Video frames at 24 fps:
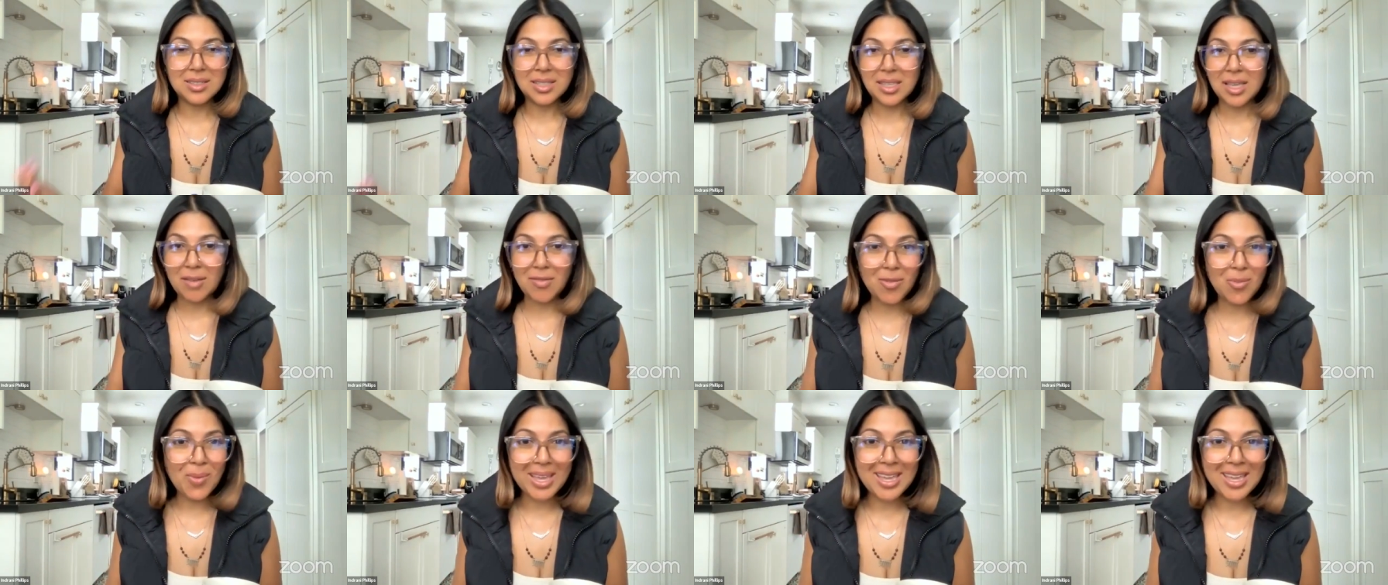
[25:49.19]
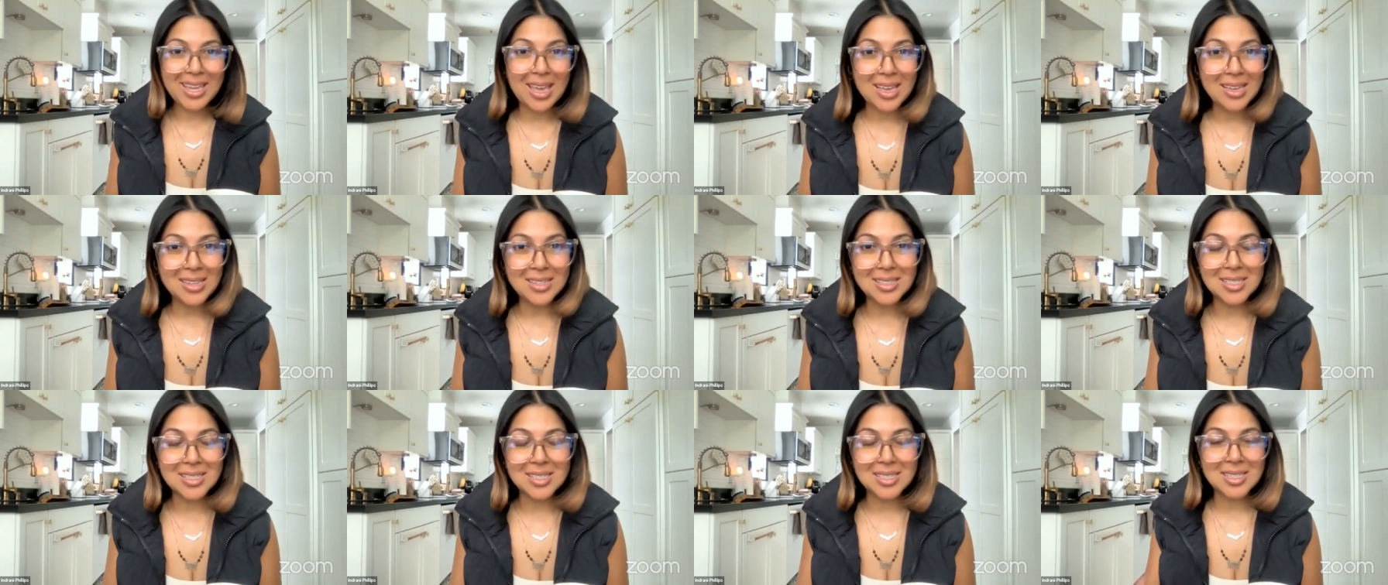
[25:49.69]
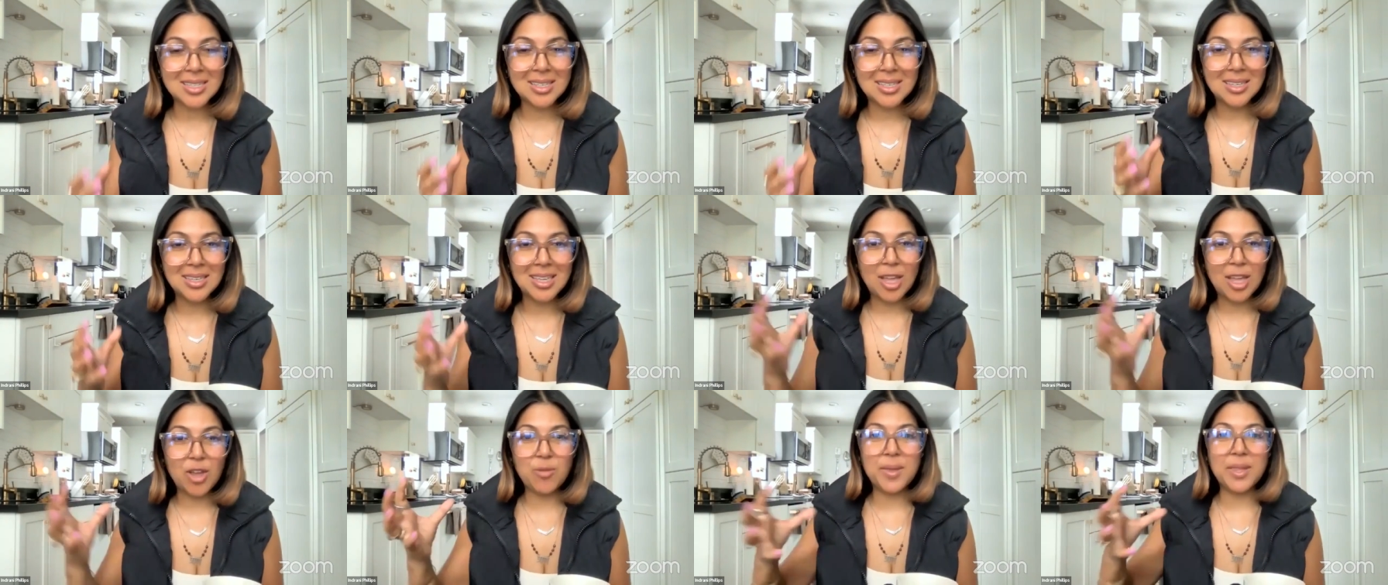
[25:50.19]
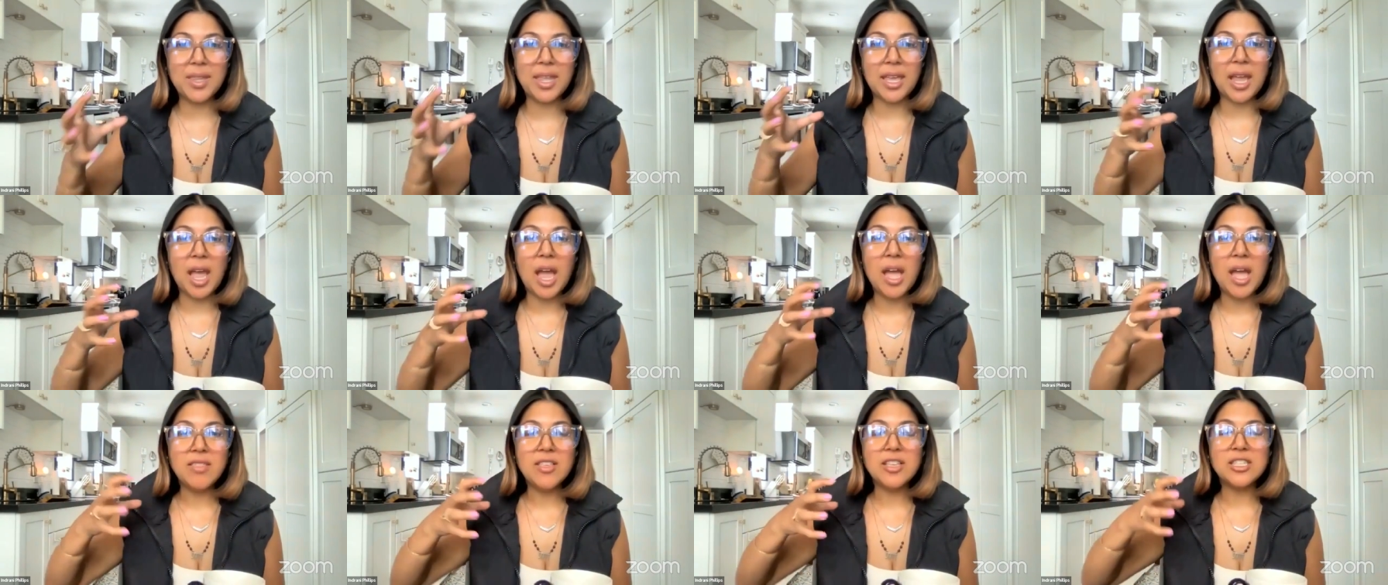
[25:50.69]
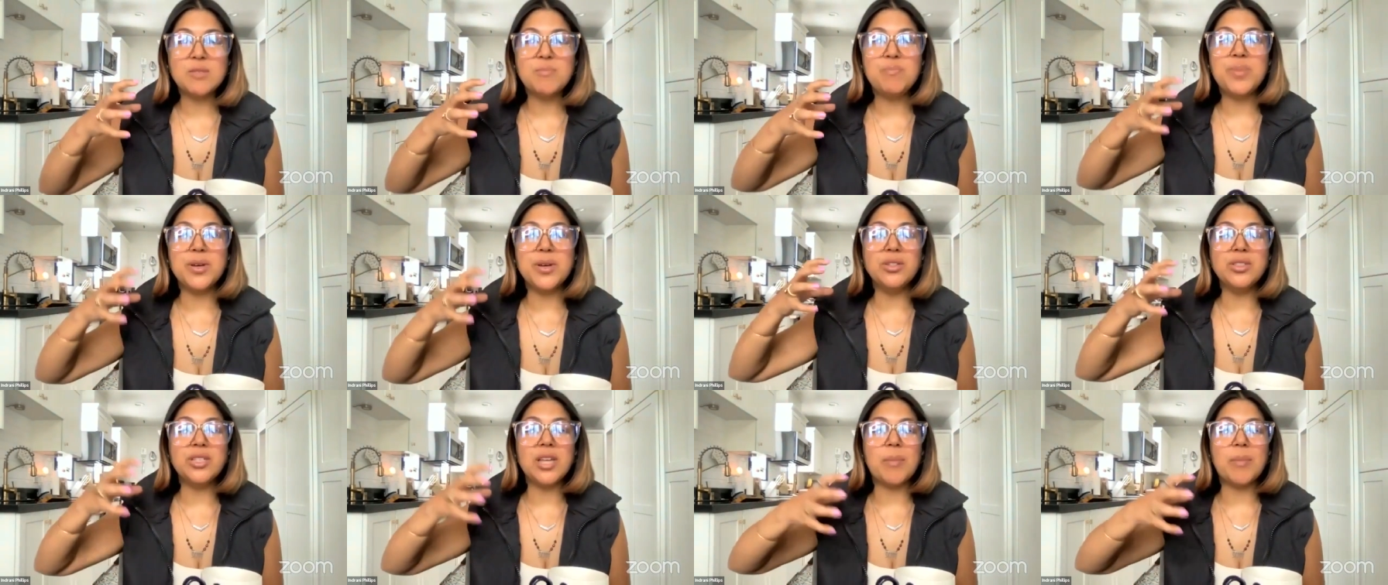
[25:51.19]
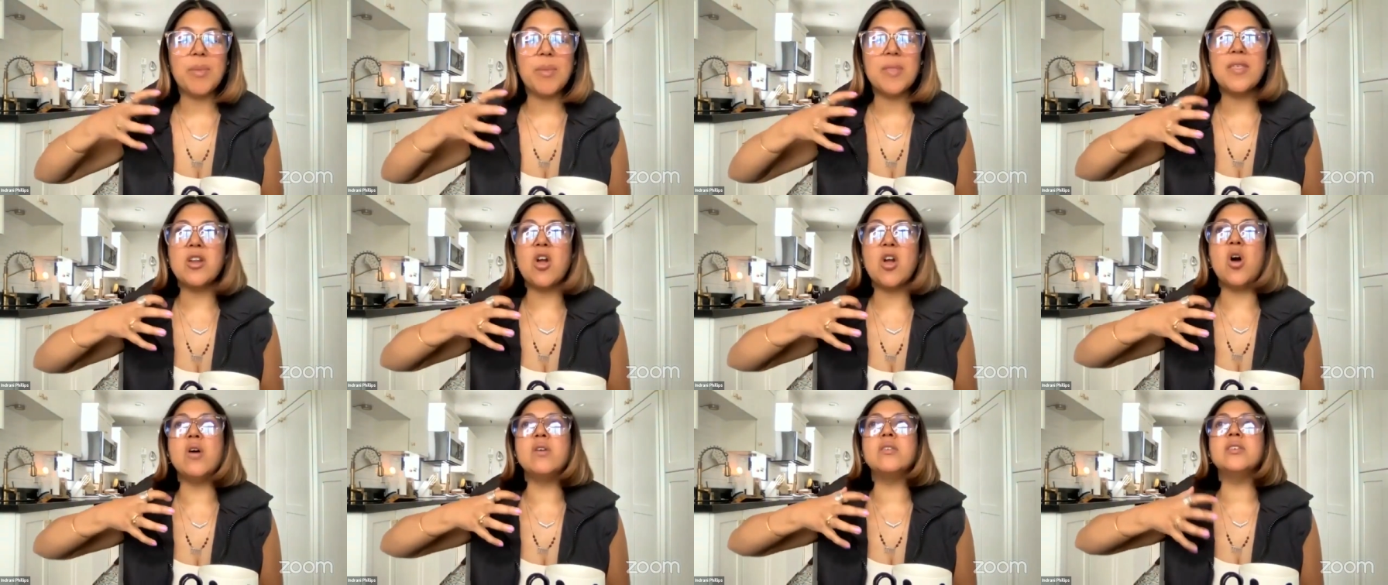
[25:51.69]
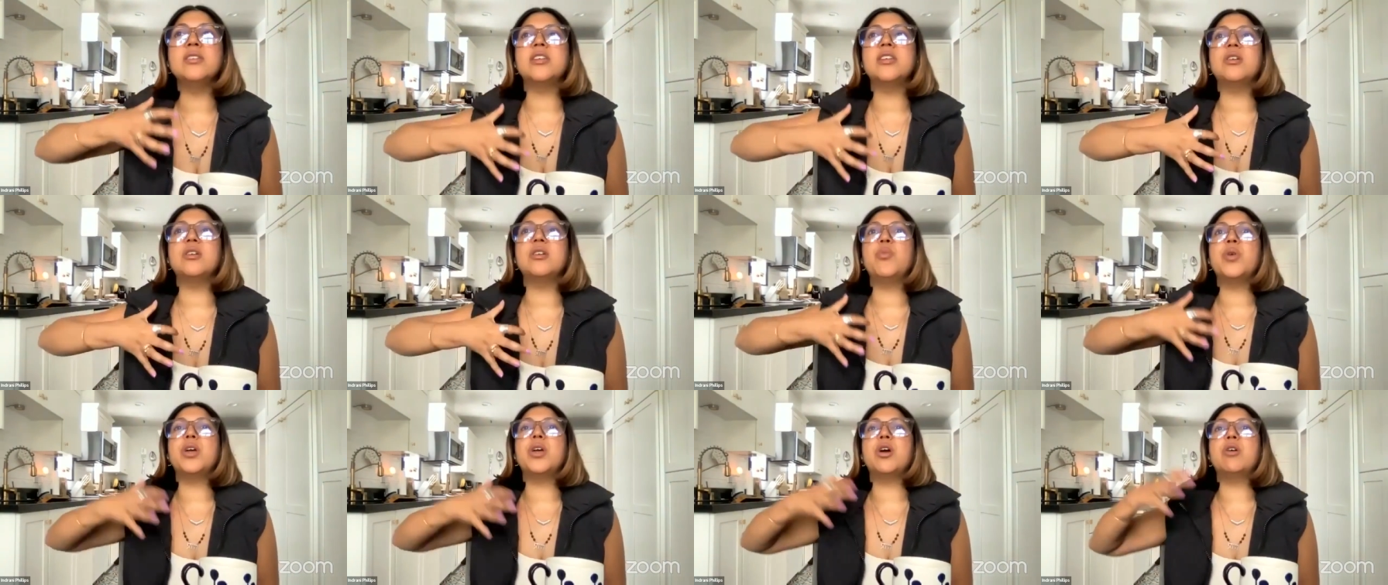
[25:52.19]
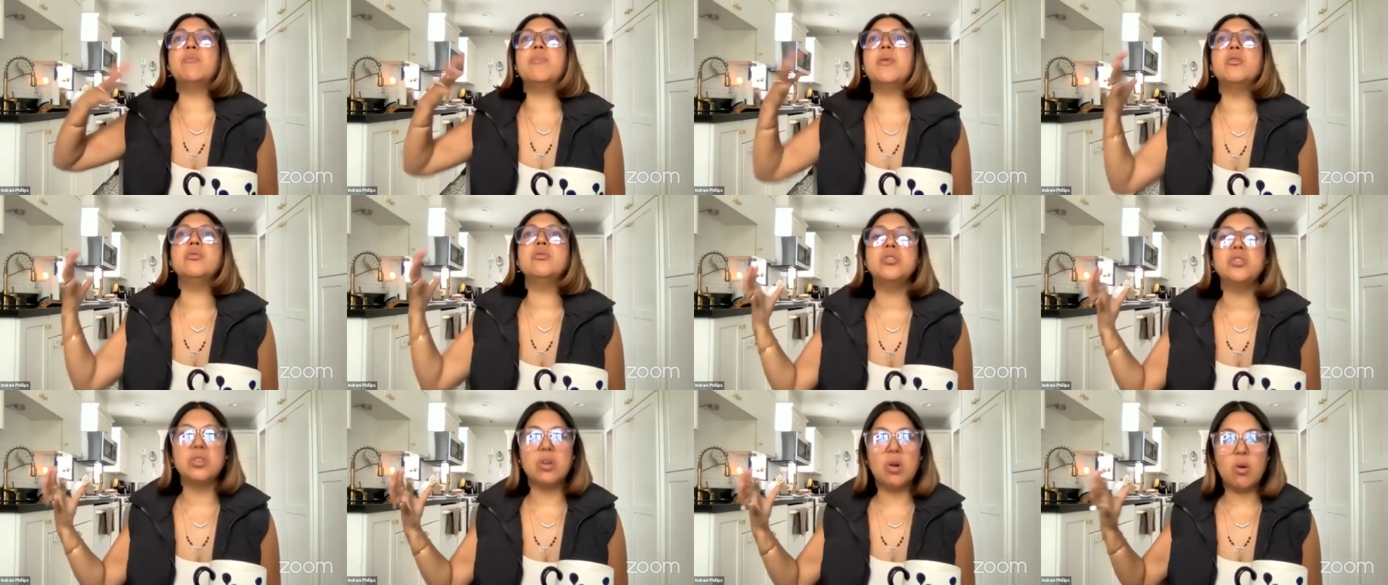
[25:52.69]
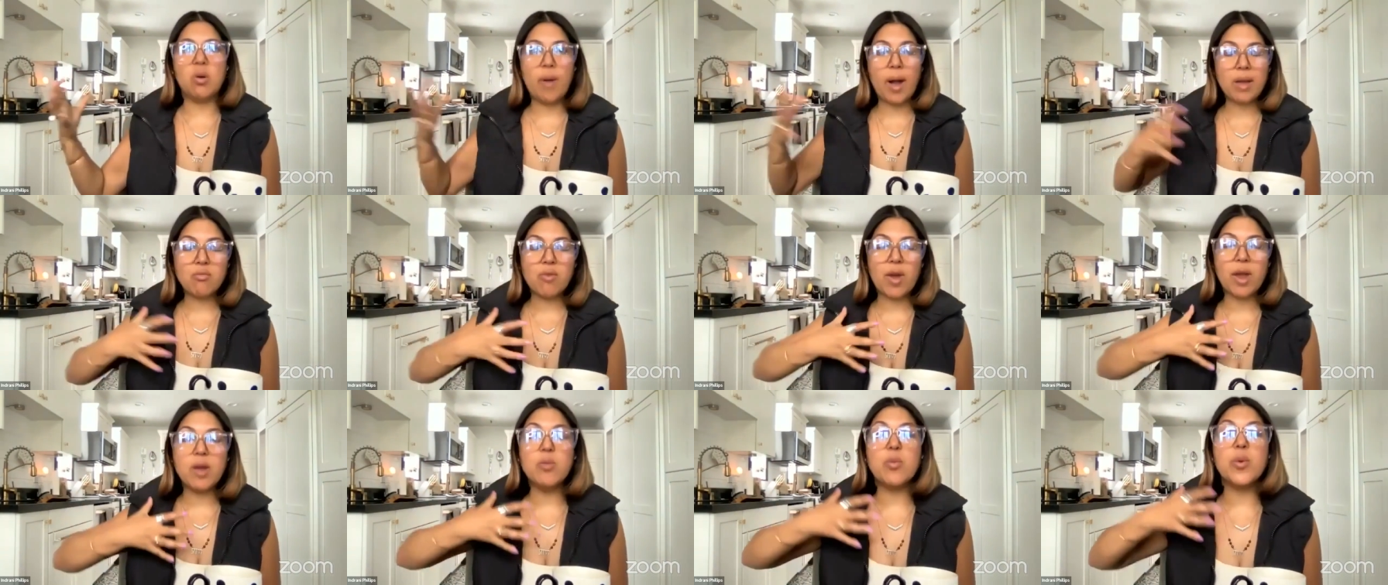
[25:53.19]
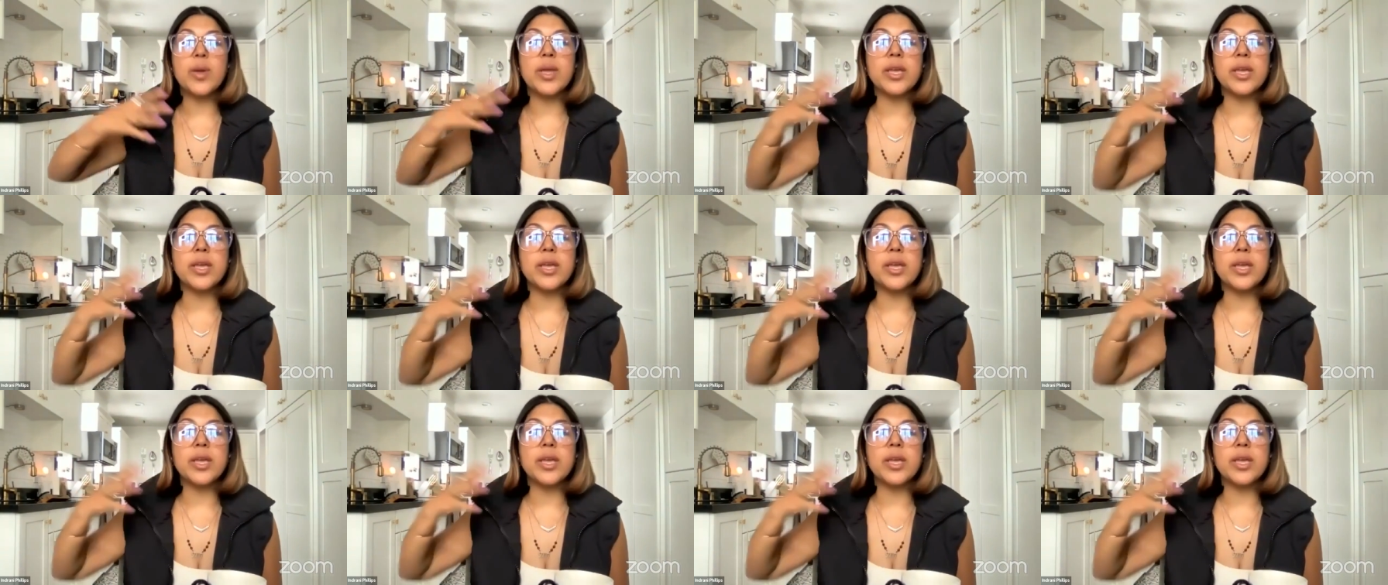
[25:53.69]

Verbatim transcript: even my kids. It would be like this built up, and then all of a sudden we go postal, What, Right?